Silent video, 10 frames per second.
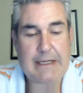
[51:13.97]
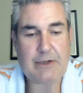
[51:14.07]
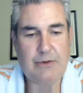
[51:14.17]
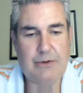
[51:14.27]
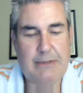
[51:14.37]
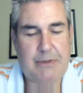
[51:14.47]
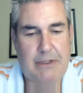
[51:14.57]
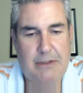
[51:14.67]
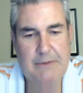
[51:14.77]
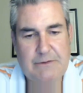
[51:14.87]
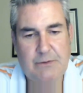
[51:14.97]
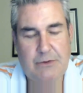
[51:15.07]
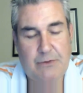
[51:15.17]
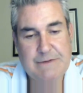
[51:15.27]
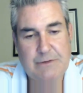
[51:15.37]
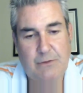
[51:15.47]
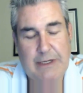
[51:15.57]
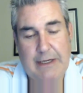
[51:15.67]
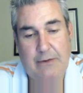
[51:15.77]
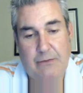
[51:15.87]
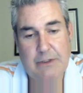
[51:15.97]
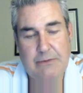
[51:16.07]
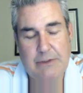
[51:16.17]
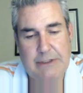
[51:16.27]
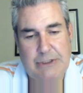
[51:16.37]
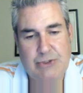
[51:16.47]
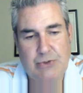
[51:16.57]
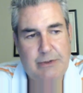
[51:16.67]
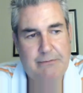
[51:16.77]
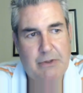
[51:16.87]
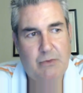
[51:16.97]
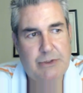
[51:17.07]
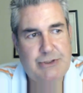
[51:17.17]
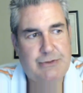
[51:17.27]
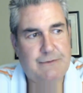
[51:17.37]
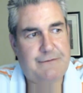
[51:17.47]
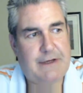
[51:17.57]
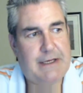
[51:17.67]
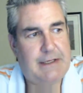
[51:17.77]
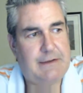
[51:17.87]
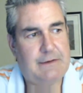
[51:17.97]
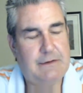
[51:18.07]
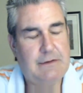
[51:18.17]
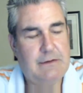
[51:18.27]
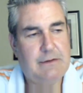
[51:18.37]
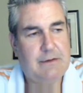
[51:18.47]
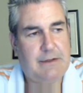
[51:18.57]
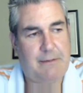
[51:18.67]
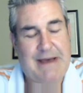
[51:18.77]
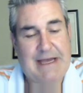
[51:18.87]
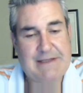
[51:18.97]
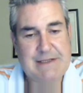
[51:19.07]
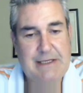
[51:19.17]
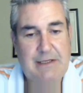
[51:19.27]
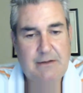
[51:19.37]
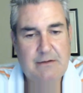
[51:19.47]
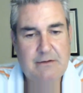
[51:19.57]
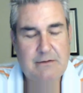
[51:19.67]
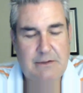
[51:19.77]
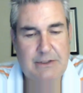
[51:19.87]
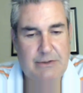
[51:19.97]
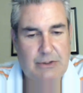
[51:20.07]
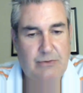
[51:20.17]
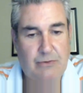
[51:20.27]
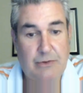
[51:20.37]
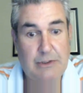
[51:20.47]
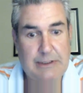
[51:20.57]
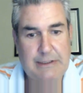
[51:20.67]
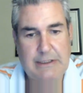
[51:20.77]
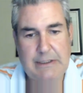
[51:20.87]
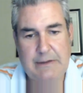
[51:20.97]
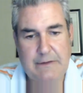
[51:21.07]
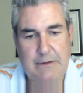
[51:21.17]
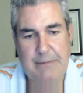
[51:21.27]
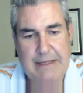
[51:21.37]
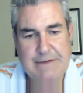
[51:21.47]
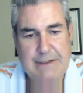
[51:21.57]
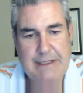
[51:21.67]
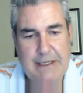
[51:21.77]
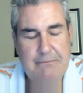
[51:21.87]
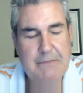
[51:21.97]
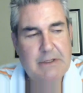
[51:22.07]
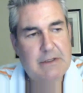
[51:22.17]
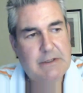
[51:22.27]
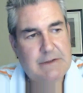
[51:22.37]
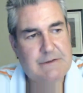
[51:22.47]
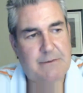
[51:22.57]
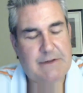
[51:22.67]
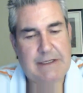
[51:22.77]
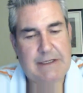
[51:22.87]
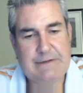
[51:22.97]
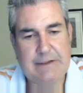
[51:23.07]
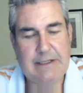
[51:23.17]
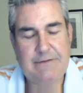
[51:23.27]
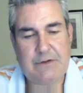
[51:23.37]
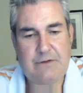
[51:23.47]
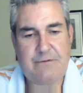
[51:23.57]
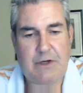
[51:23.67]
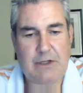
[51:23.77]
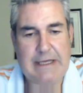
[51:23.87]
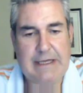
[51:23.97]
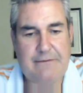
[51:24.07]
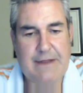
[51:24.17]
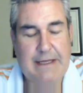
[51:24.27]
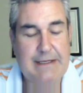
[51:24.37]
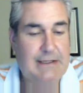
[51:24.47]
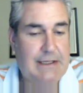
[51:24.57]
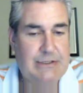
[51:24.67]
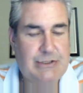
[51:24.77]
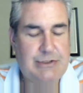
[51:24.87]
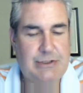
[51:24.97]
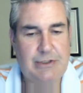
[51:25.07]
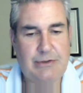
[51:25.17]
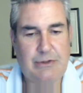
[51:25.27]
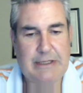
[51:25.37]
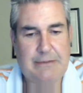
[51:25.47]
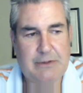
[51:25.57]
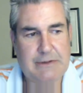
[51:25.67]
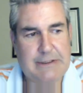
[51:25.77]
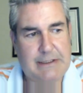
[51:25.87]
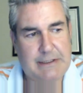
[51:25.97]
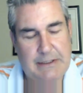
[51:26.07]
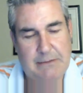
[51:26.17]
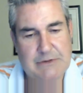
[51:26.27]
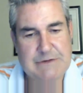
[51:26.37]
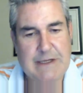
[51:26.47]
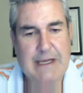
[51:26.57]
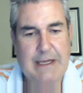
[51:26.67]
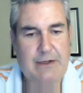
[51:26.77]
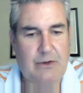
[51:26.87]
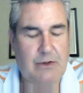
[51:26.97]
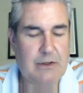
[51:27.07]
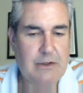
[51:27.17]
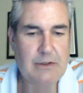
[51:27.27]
I grew up on them. That's one reason why I really, really enjoy them. But once you find capacity, you really get into the capacity game. Some of the 1911s fall out of that, unless, you're able to get a double stack or,